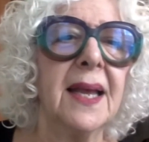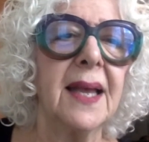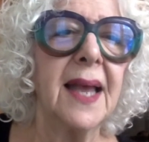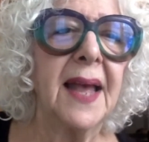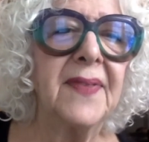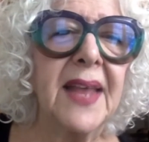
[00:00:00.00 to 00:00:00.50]

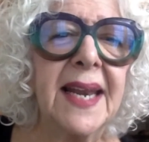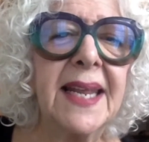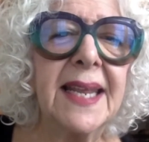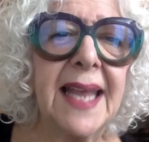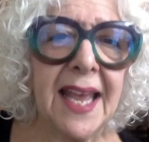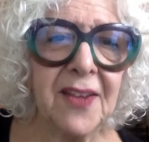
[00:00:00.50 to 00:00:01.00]
And then he
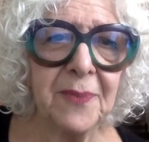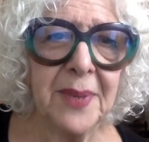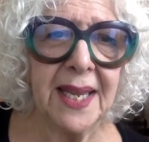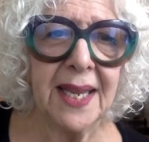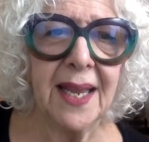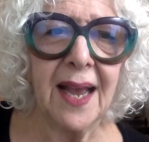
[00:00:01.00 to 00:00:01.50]
gave
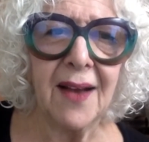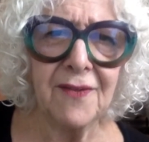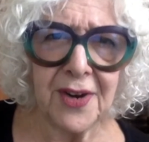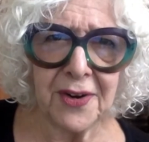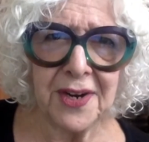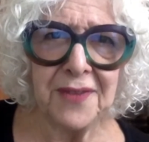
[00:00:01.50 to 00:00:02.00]
me a
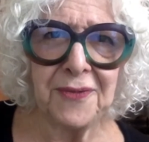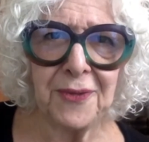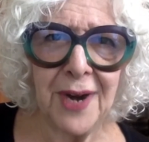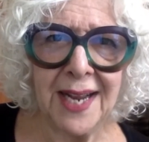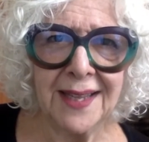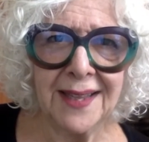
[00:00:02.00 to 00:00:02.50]
very
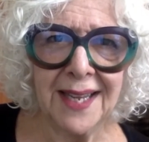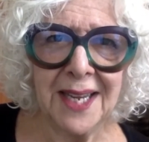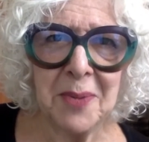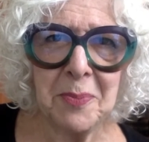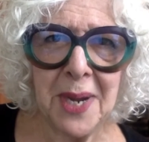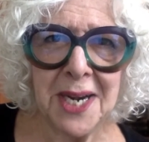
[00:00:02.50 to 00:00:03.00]
friendly
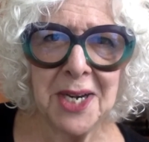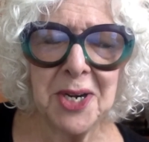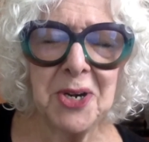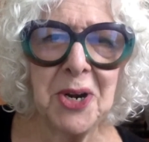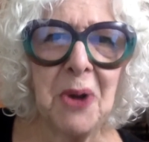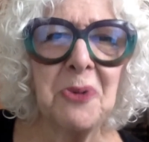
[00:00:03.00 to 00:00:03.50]
but
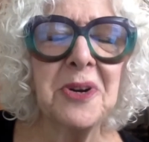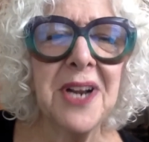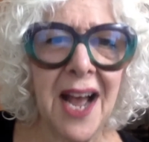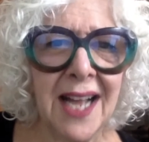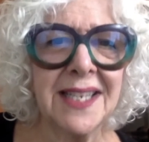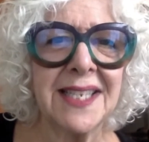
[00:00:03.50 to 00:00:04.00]

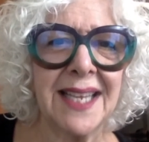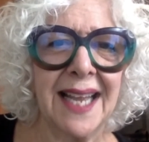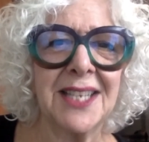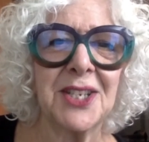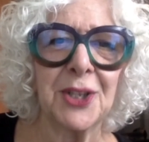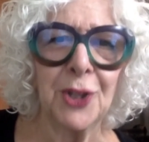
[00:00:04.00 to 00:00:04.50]

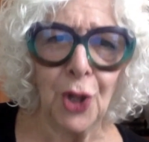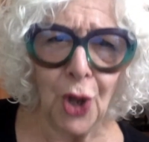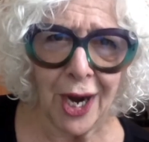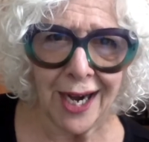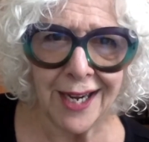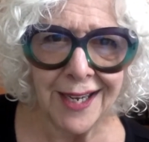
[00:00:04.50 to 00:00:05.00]
no-nonsense
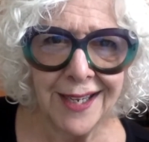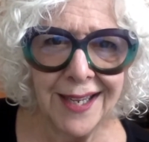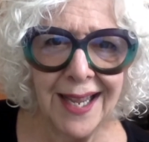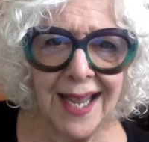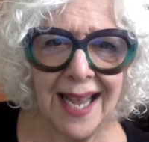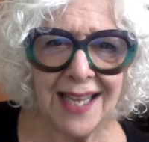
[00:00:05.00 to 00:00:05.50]
look
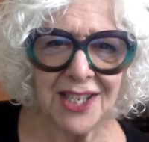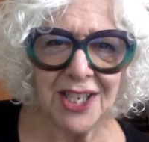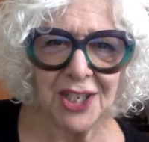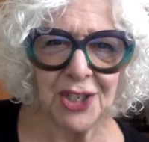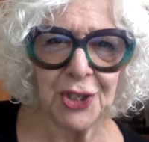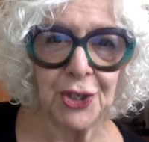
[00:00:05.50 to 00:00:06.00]
as he
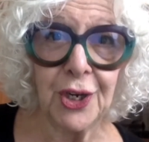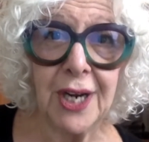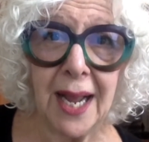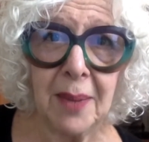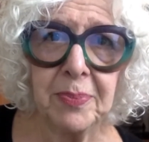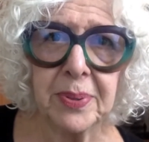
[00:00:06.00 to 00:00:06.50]
stood
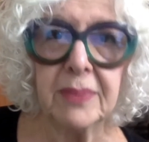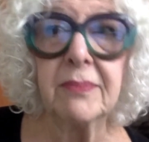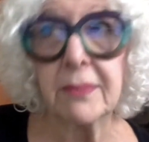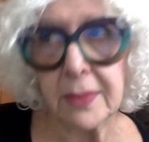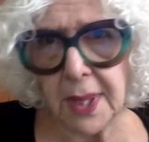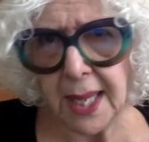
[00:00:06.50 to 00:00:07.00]
up,
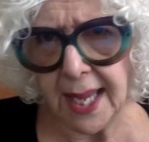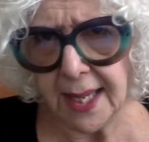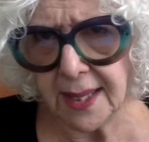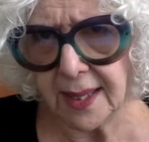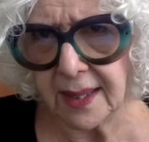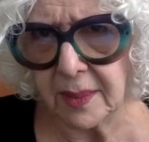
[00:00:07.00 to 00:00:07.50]

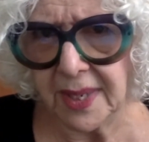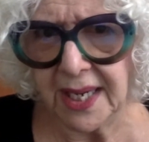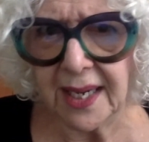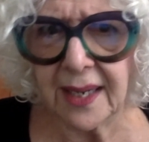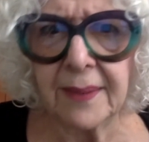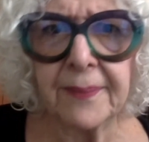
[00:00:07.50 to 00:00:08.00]
ending the meeting.